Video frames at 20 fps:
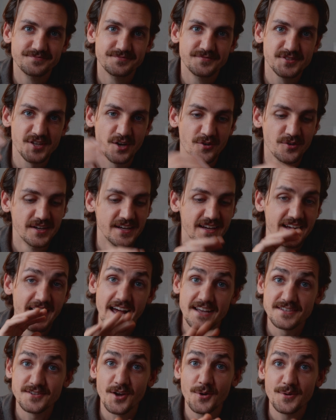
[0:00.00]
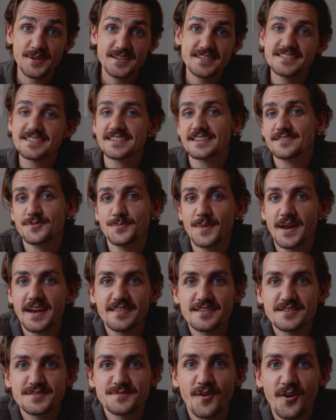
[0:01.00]
So as always, if you made it
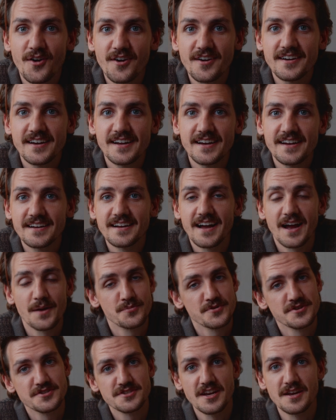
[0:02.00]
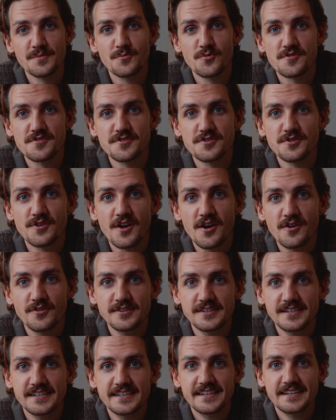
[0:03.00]
this far, I appreciate it more than you know.
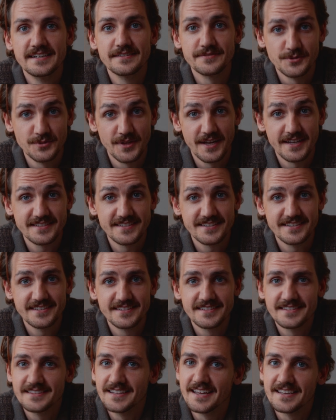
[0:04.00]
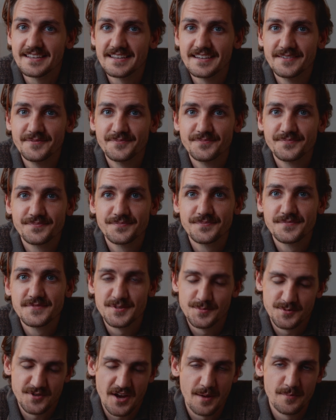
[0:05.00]
If you liked it, like it.
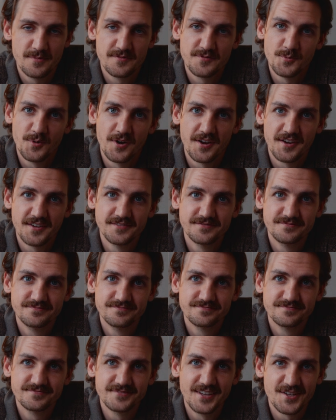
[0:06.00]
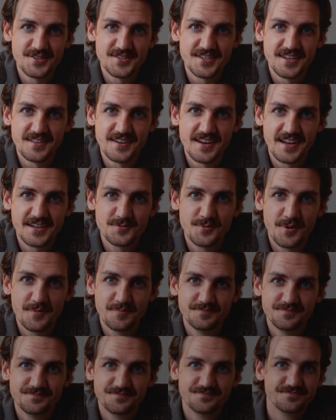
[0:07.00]
Subscribe if you want to, and I'll see you in the next
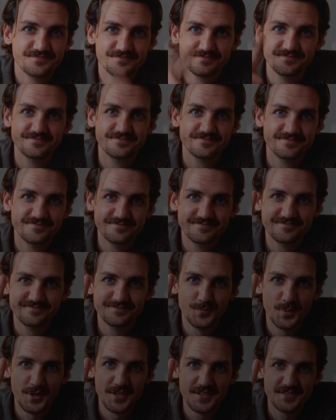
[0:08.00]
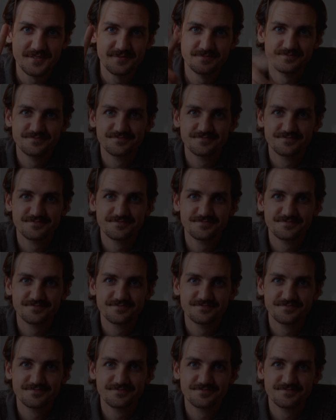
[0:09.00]
one. Peace.